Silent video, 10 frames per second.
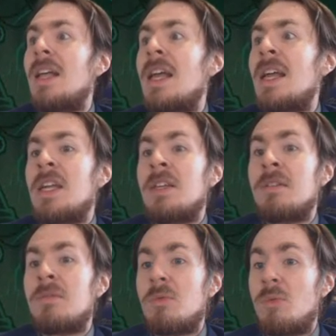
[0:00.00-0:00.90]

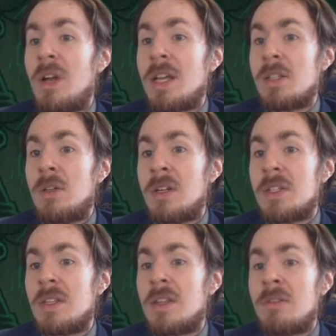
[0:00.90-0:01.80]
And as long
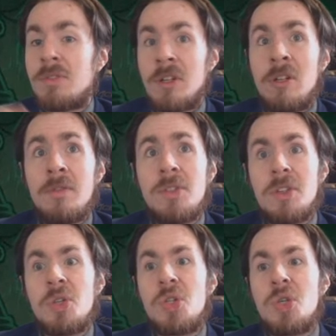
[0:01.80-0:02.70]
as the thing resolves,
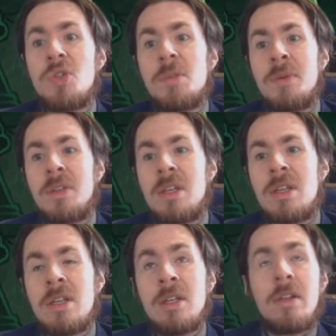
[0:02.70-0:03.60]
you choose to put
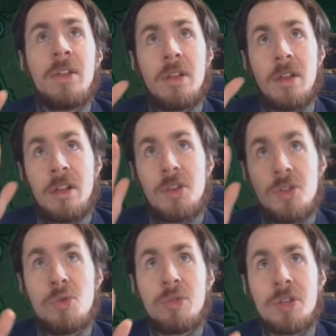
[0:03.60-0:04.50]
the
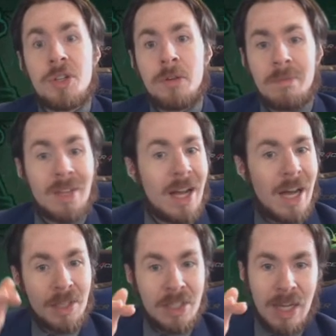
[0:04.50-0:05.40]
new creature
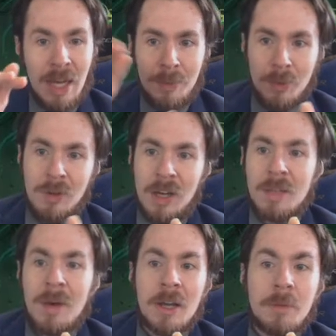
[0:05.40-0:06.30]
on the top or on
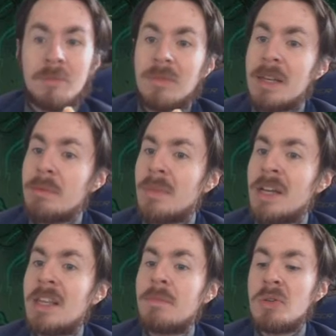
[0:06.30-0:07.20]
the bottom. Keep in
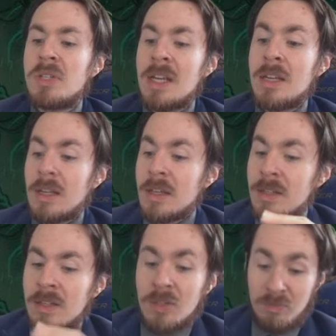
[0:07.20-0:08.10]
mind that mutate
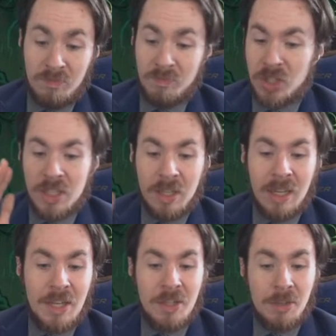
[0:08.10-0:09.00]
is just like
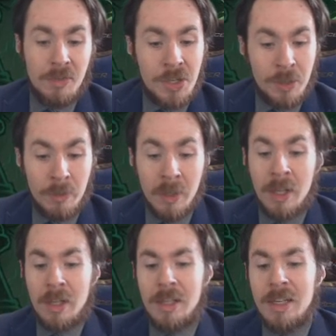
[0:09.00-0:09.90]
casting a creature.
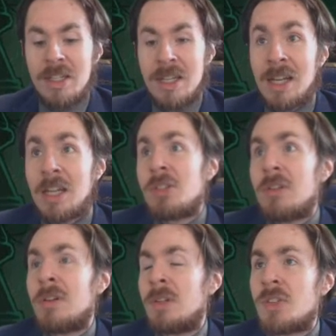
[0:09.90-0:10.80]
It is not
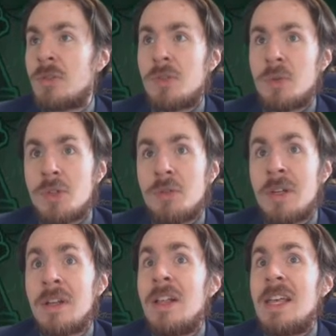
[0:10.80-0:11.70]
considered an instant or
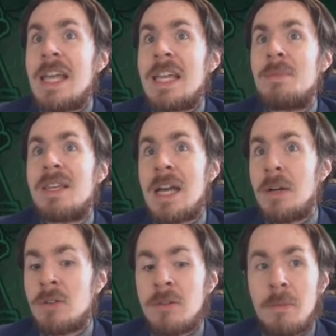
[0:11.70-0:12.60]
sorcery. It can be
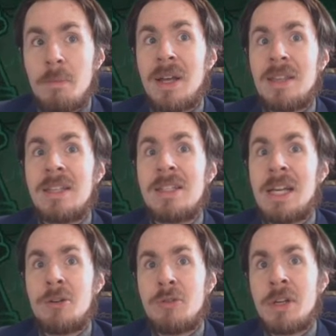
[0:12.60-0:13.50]
countered by things that
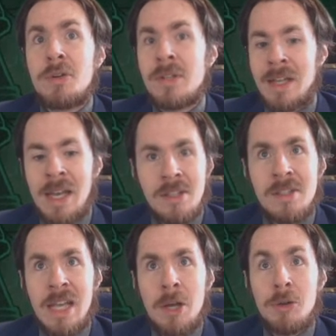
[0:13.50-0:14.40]
counter creatures like
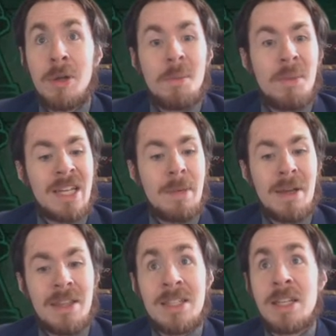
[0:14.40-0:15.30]
Essence Scatter, but not
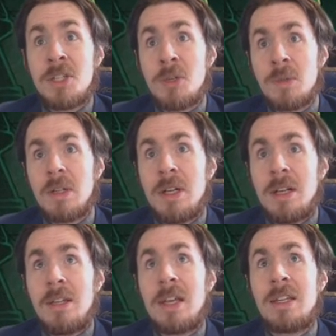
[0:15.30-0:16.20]
by things that don't,
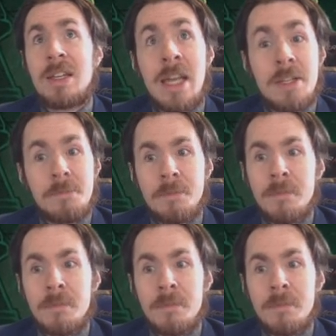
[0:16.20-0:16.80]
like Negate.